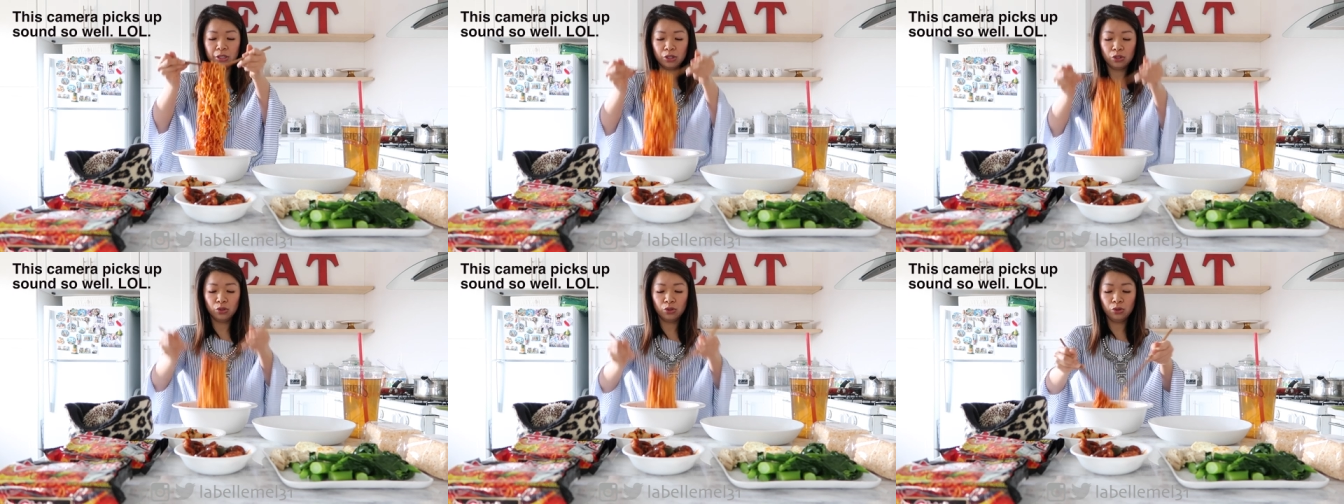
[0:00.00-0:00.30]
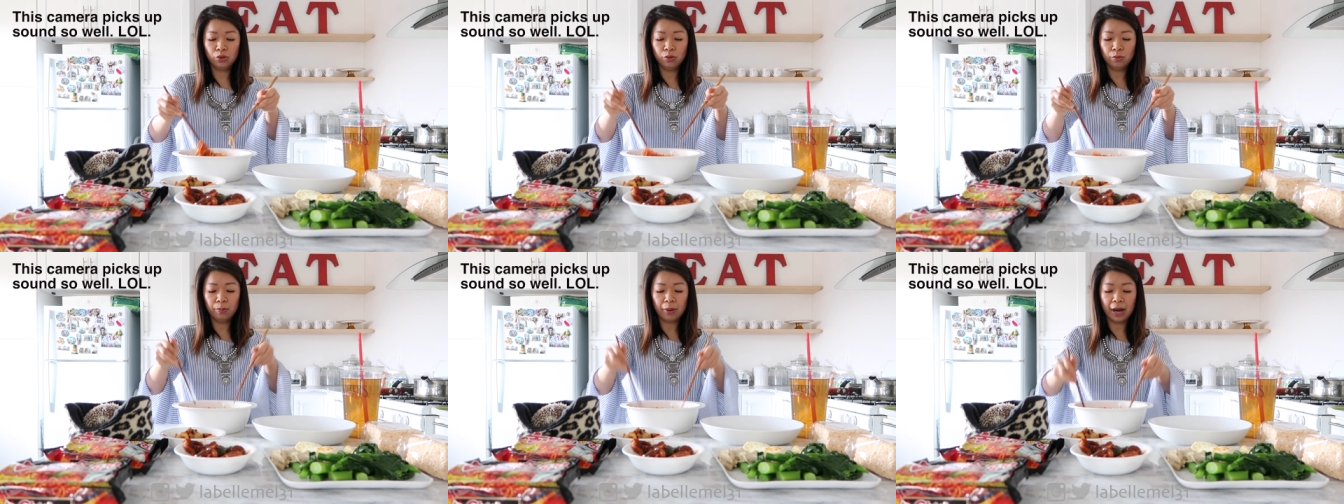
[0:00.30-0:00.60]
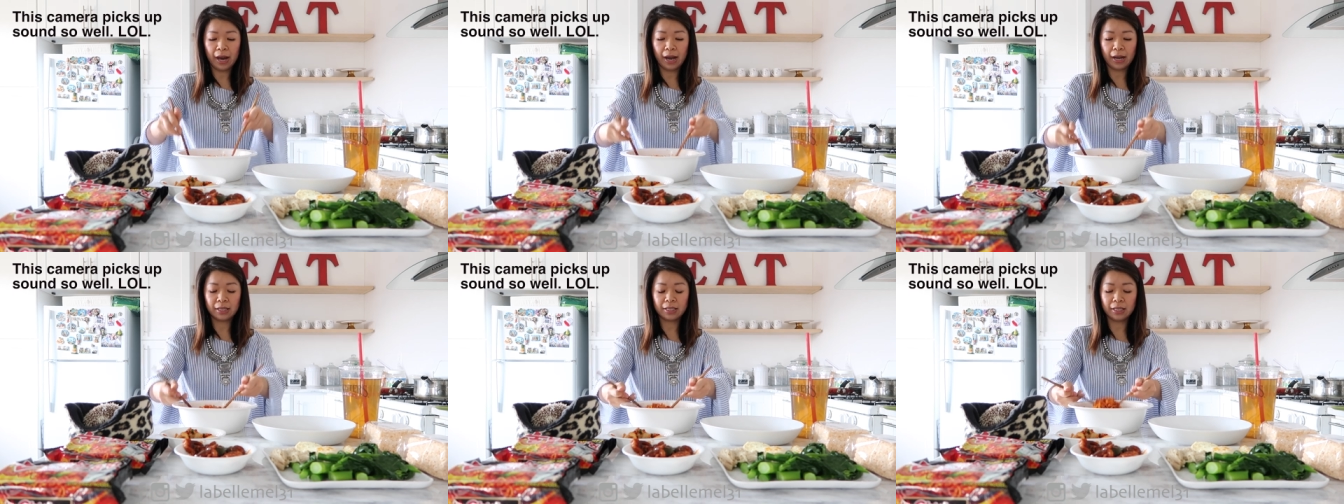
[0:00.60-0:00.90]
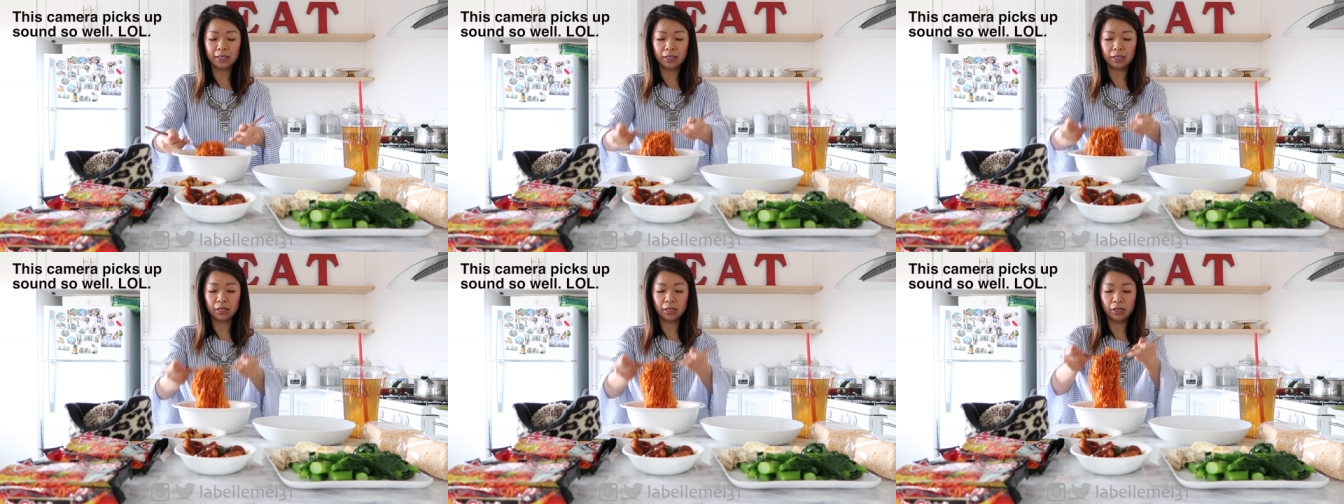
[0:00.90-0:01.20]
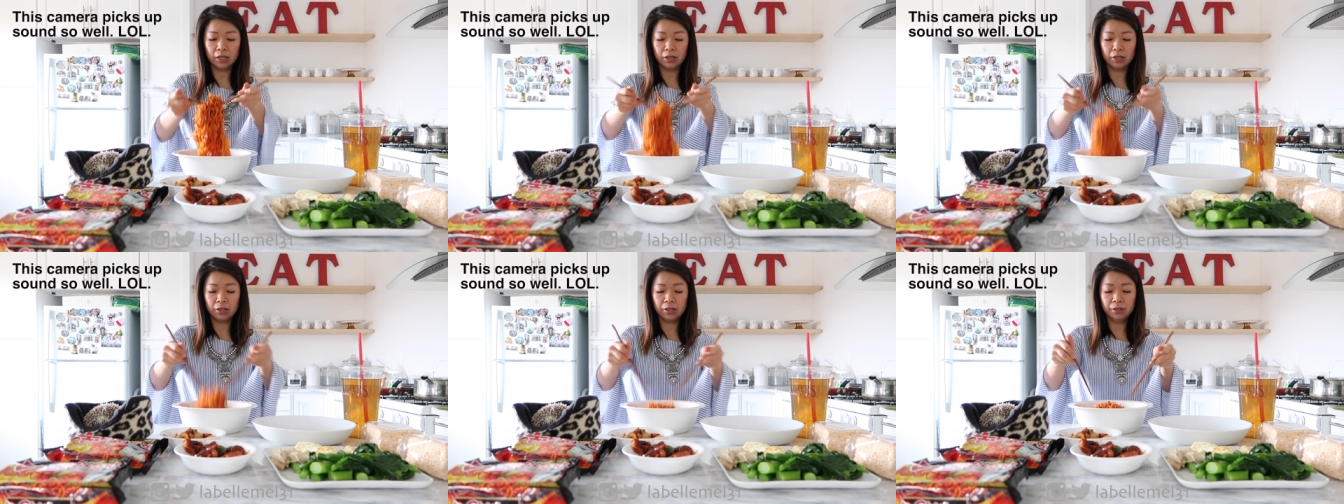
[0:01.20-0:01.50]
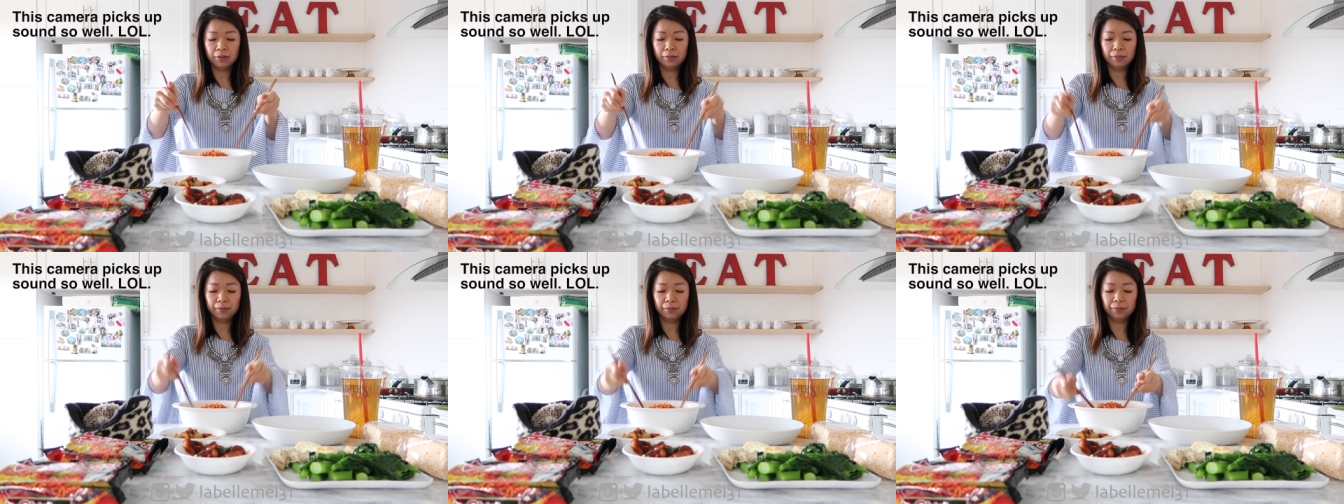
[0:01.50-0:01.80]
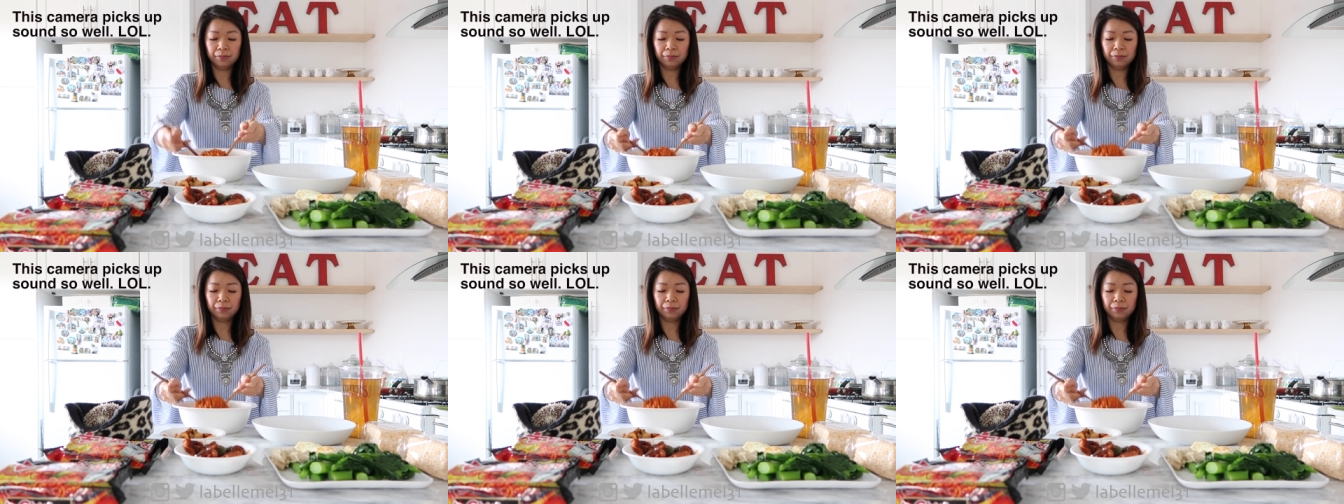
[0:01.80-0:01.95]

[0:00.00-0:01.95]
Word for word: is two packs in here.